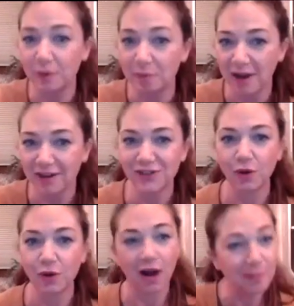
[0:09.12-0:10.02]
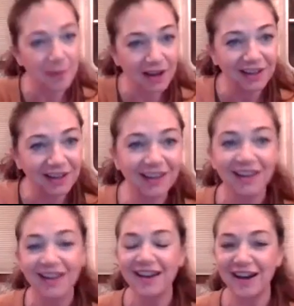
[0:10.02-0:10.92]
and Mugs. So I'm Becky.
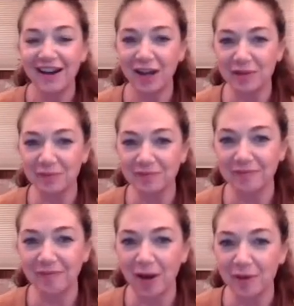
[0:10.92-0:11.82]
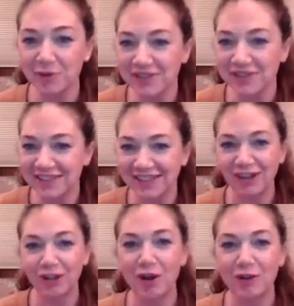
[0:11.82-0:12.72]
I'm I'm just
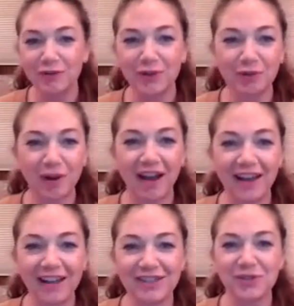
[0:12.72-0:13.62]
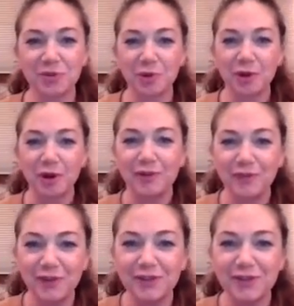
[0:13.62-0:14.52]
along for the ride. Super
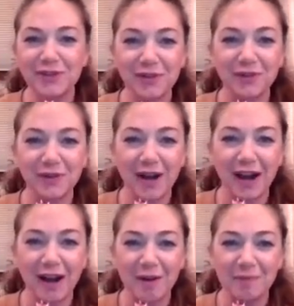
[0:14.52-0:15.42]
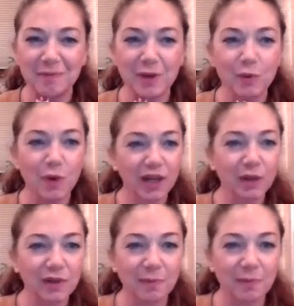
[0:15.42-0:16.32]
grateful to um, be working
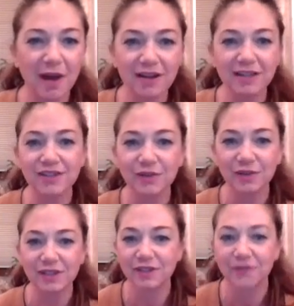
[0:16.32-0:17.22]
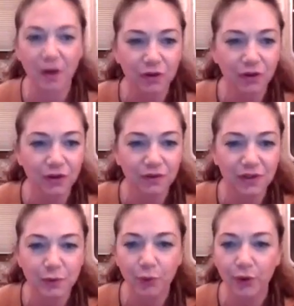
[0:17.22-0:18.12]
with Mugs, who is the founder of
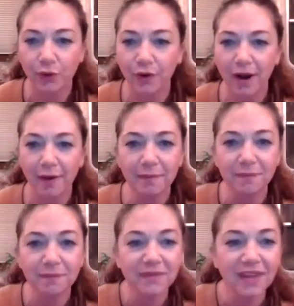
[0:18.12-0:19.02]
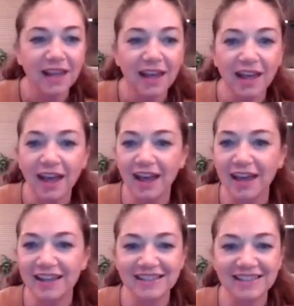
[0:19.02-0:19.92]
this program,
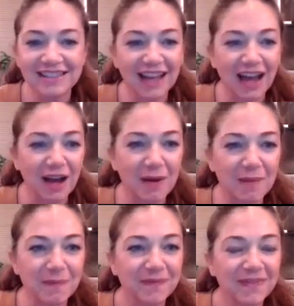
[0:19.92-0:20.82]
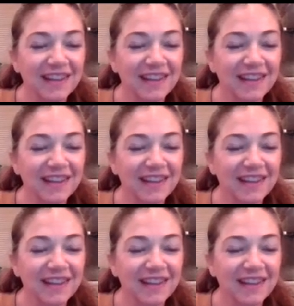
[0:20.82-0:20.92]
and. Um,